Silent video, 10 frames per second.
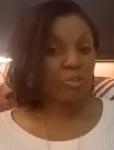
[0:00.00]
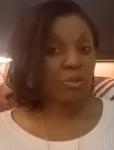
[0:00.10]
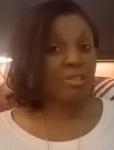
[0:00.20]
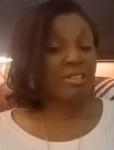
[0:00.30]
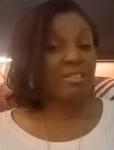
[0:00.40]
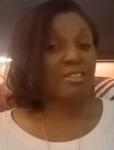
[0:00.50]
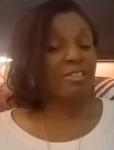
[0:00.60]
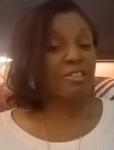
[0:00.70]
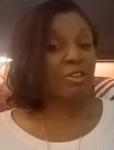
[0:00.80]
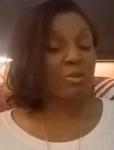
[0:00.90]

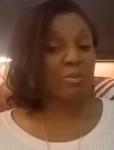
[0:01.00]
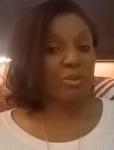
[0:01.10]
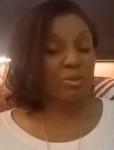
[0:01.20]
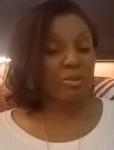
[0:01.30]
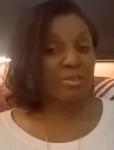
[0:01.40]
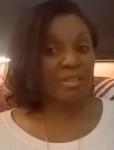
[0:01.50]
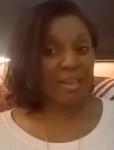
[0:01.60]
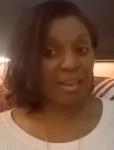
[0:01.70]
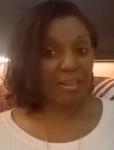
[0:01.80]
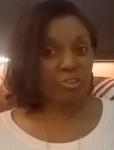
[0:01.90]
Narcissistic Abuse
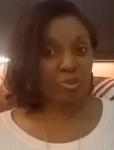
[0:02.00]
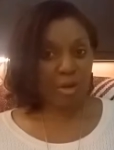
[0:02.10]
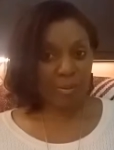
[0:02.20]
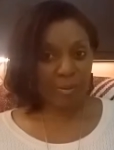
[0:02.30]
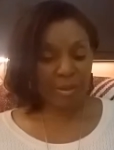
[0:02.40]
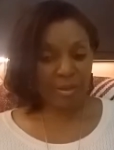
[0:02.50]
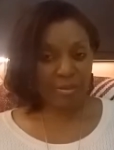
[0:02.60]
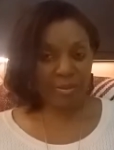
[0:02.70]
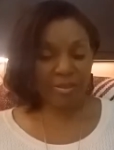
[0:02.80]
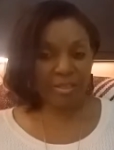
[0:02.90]
and Trauma
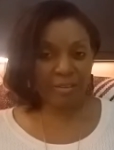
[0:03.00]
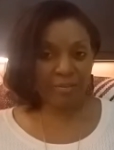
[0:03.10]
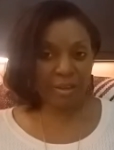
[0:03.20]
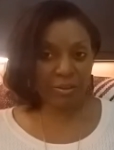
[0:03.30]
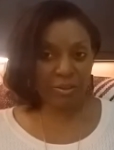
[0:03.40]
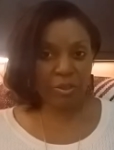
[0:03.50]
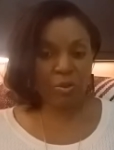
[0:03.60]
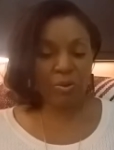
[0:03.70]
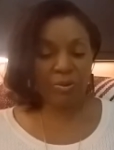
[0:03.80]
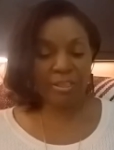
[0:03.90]
Bonds, because I found a
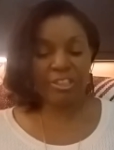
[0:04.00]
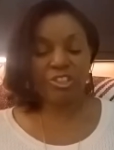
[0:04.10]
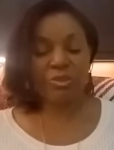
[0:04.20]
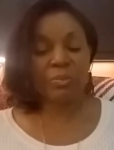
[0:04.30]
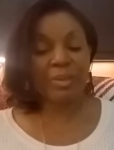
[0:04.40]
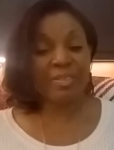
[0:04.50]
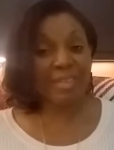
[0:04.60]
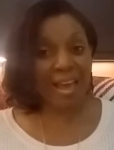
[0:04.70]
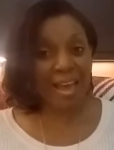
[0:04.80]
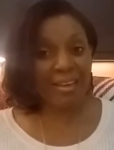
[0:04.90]
correlation with
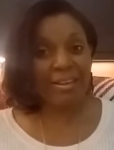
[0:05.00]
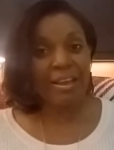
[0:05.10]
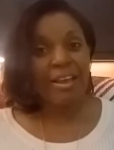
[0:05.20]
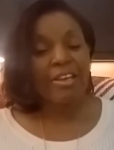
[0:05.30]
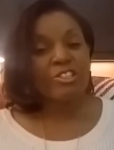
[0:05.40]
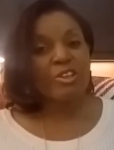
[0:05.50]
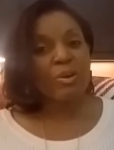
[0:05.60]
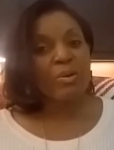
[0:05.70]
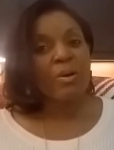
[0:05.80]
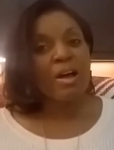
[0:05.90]
that.
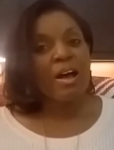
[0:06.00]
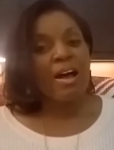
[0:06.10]
So